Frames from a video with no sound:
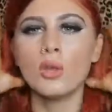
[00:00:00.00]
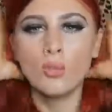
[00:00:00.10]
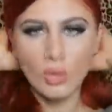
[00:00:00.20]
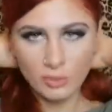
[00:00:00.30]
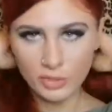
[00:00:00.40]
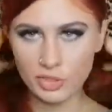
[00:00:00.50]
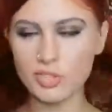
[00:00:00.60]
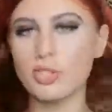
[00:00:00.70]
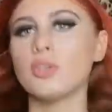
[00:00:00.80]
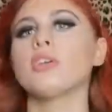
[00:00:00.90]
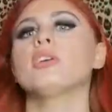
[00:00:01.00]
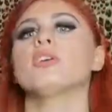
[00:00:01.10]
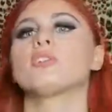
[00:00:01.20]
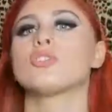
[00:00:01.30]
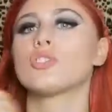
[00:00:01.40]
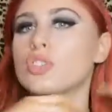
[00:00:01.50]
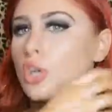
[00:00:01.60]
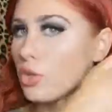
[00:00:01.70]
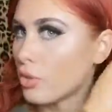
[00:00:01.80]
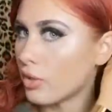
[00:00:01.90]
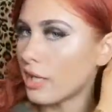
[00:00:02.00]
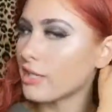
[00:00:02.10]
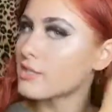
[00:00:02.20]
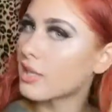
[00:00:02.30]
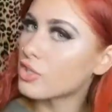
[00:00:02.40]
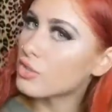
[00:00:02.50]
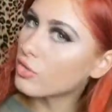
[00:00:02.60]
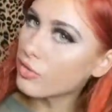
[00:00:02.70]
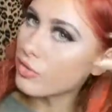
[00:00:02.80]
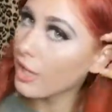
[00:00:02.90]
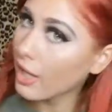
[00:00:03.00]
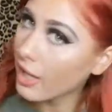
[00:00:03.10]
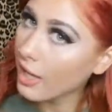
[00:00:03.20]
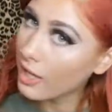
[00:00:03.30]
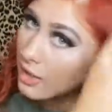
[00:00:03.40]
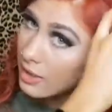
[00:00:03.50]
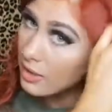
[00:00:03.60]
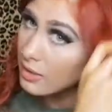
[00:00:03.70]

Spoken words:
What I'm going to do is just show you on a section of hair.